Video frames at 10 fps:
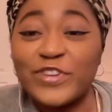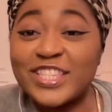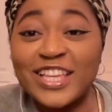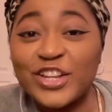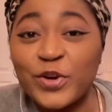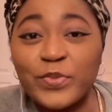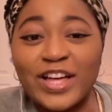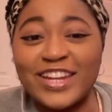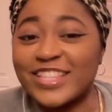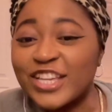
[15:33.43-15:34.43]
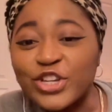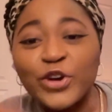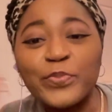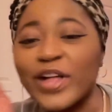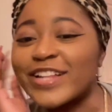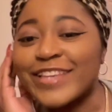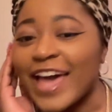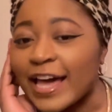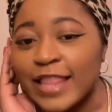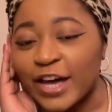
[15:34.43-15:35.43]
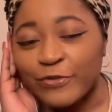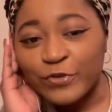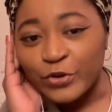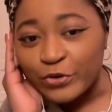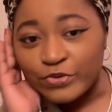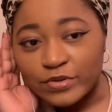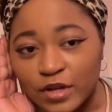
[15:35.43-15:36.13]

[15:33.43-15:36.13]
It's in your blood. It's in your blood to act like a fool.